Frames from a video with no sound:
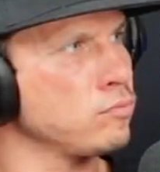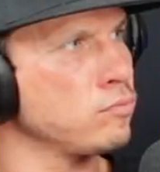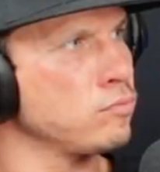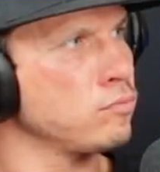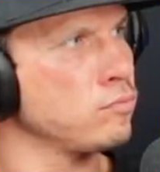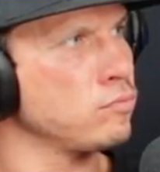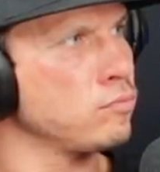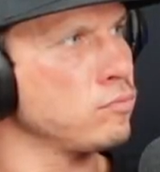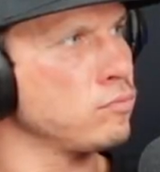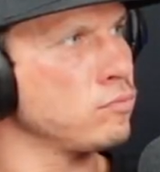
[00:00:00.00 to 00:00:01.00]

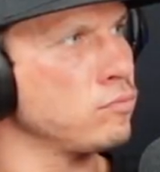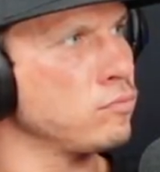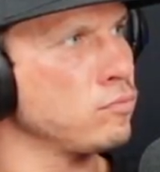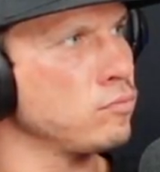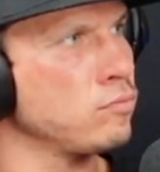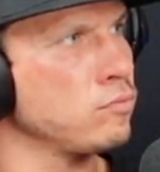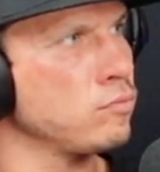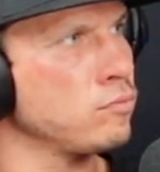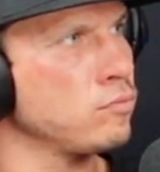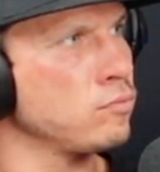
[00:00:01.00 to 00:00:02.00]

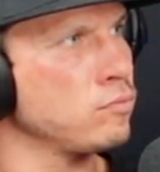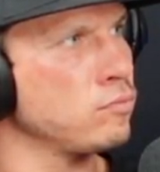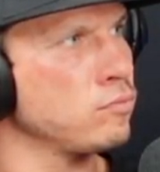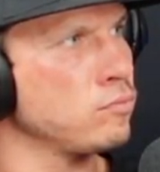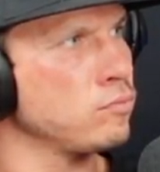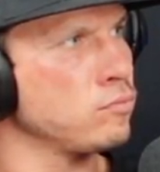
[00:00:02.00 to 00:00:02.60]
The person shown says nothing.